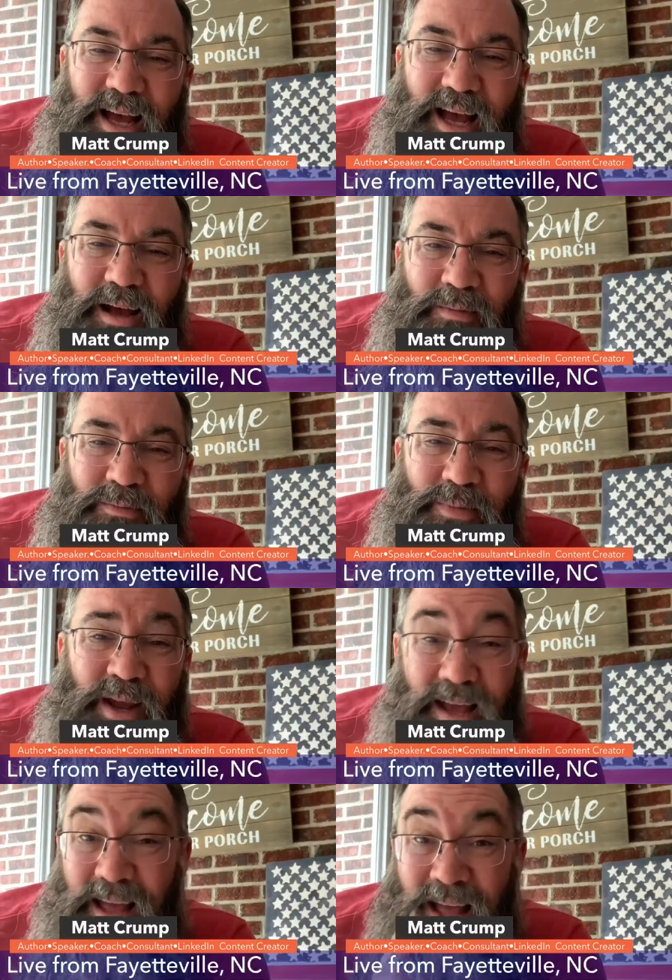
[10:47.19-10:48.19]
um,
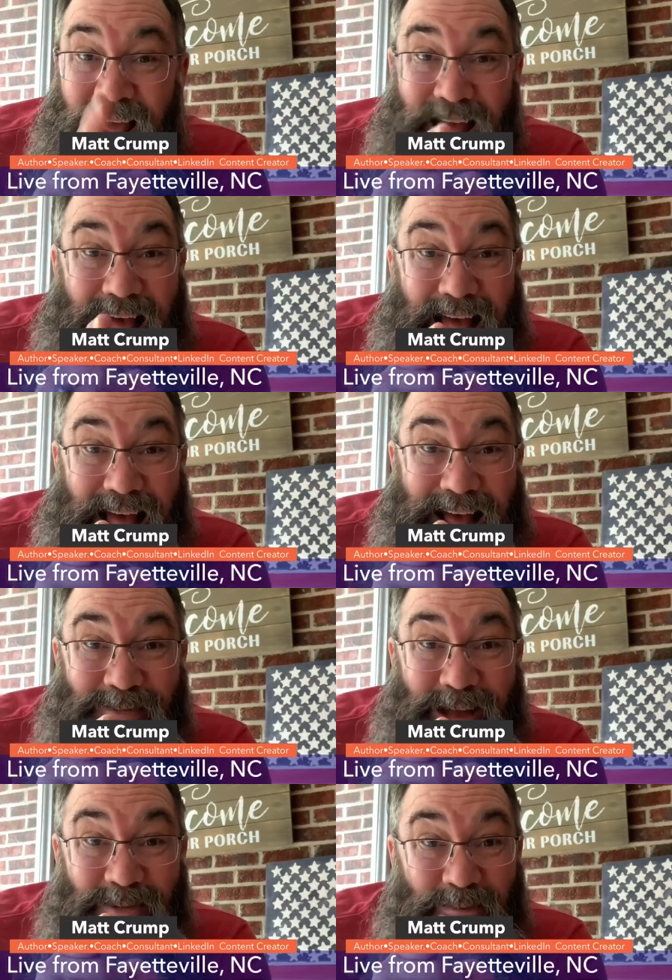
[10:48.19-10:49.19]
but
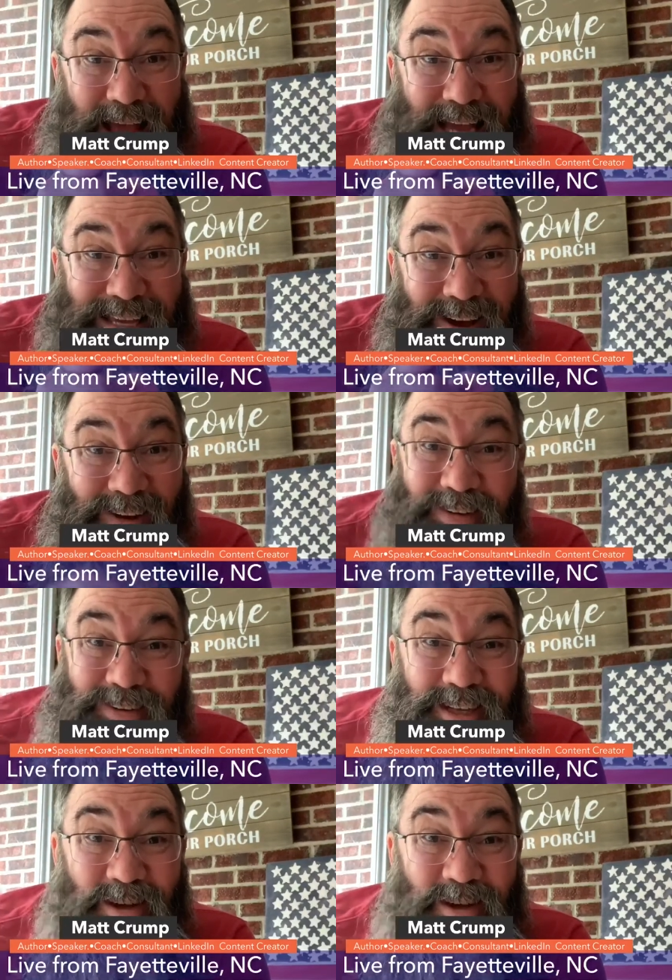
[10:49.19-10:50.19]
I'm coming back, y'all.
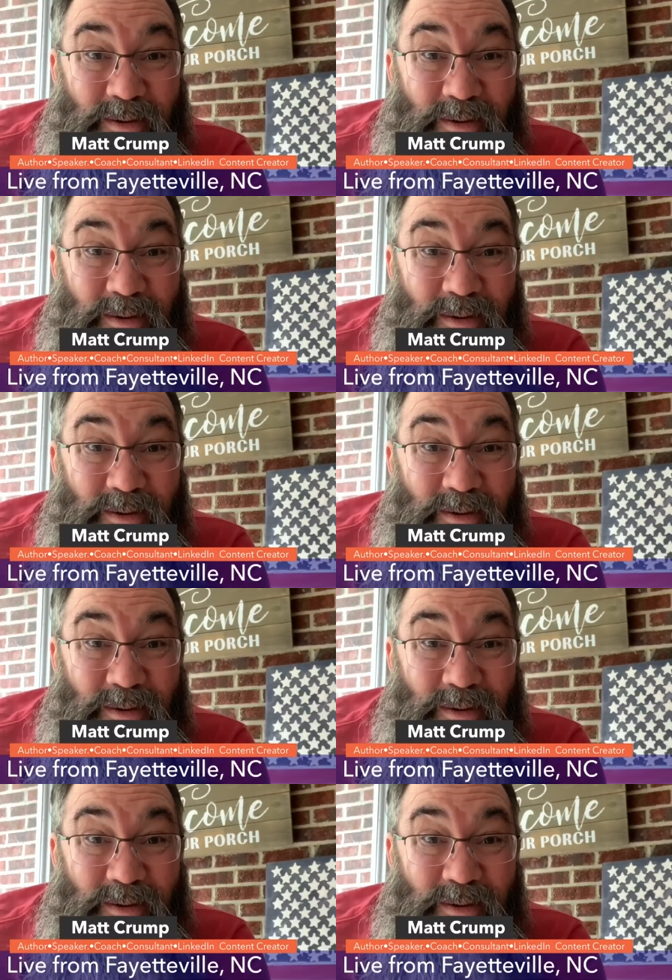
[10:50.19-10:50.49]
Coming back.